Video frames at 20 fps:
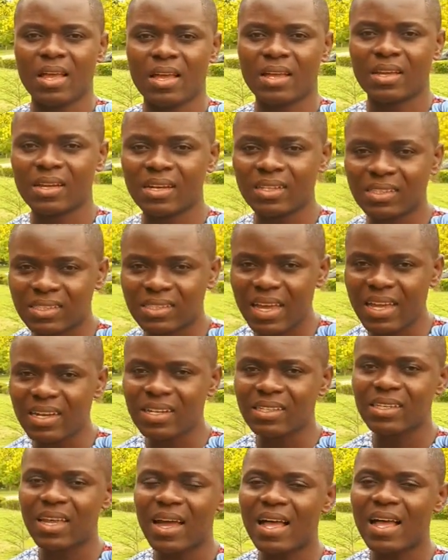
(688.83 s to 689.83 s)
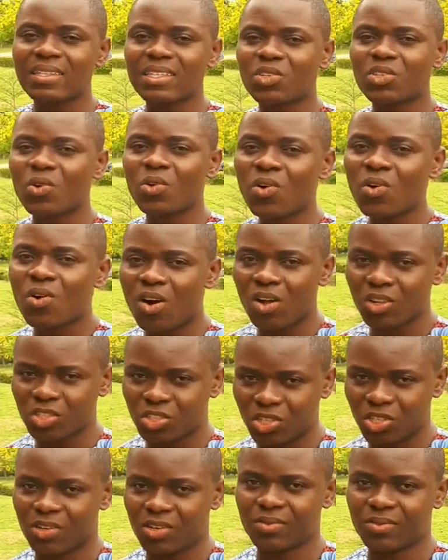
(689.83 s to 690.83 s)
Christianity has its own
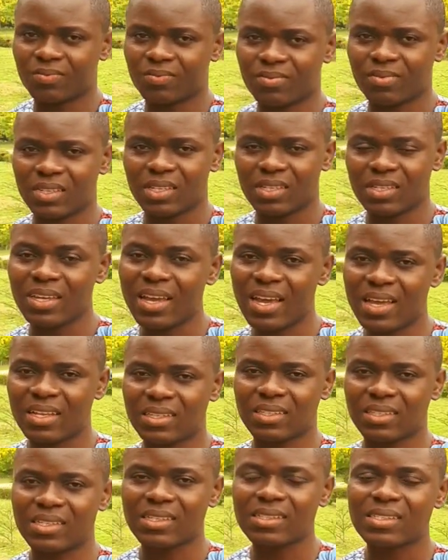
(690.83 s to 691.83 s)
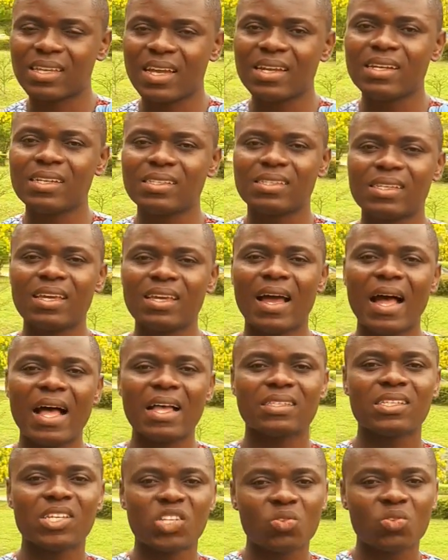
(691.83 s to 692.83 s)
culture. Yes, Christianity
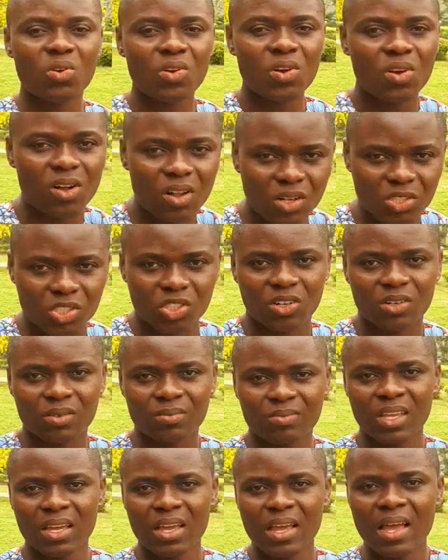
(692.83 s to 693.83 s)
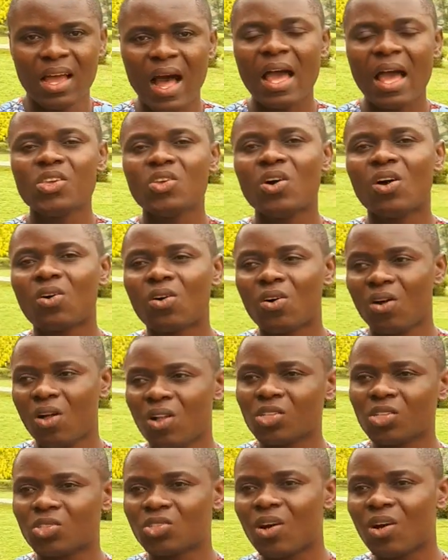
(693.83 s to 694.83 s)
has its own culture and your
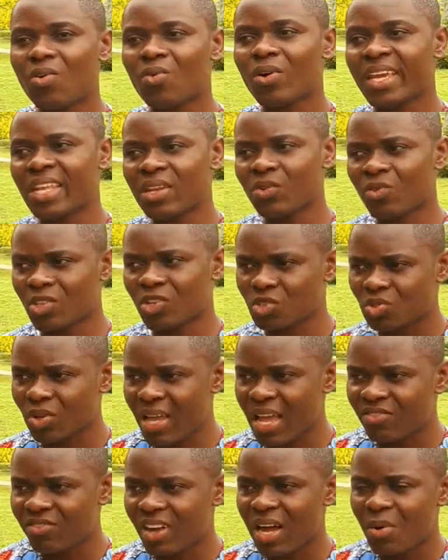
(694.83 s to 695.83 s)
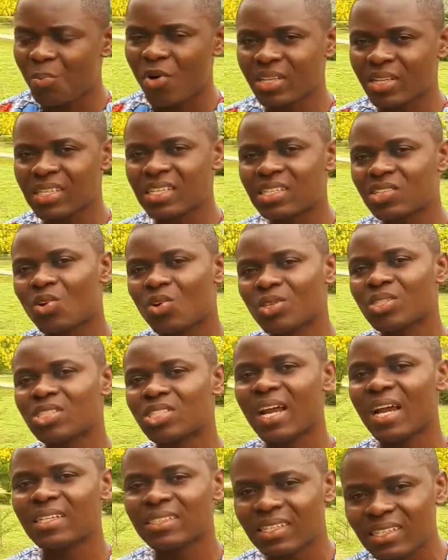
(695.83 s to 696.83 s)
culture in whatsoever point it
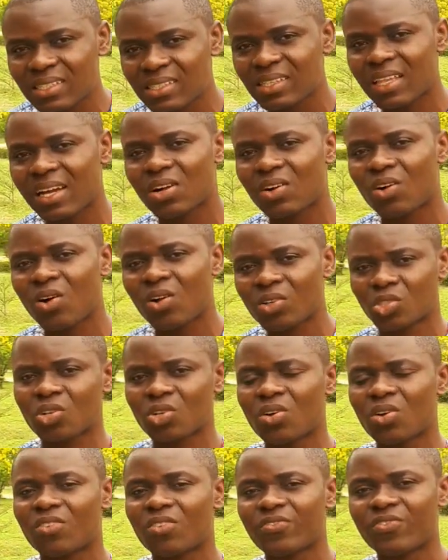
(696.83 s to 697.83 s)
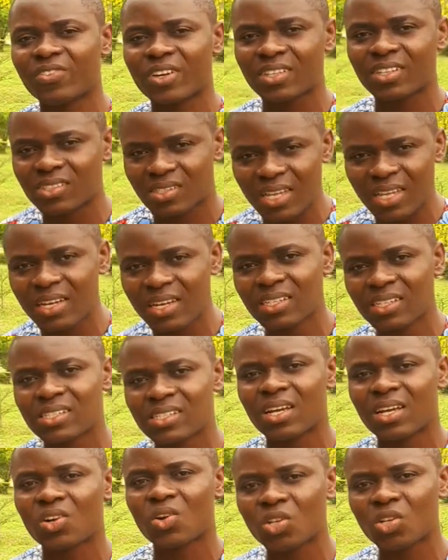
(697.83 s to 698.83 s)
contradicts the culture of Christianity,
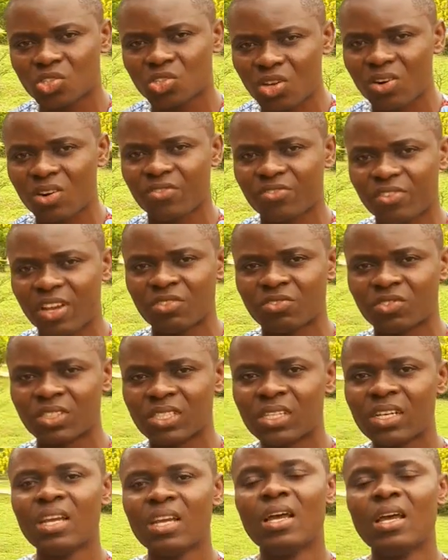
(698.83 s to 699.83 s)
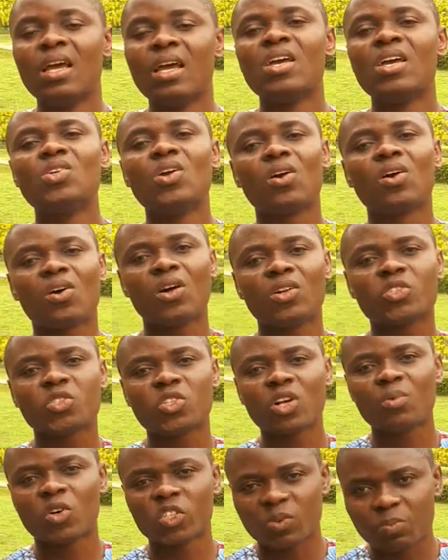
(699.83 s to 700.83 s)
the culture of heaven, your culture
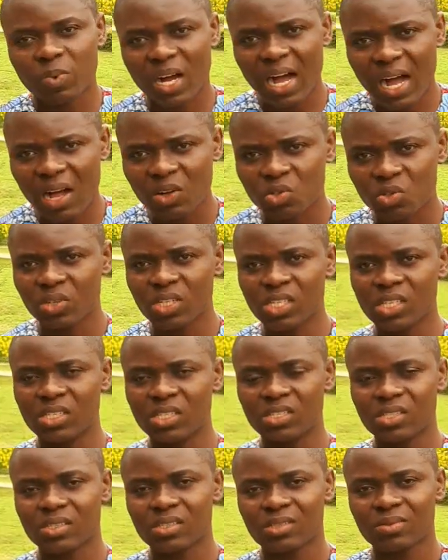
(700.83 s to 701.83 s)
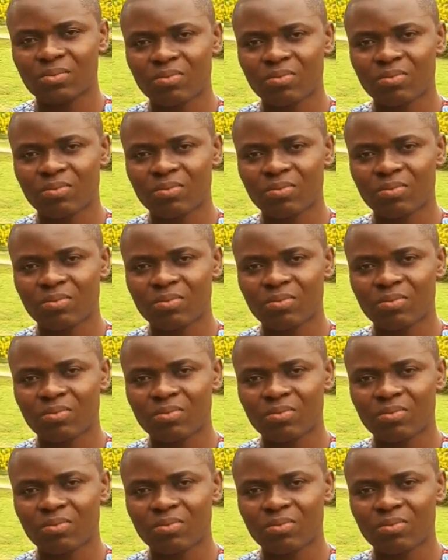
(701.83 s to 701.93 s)
must bow to it.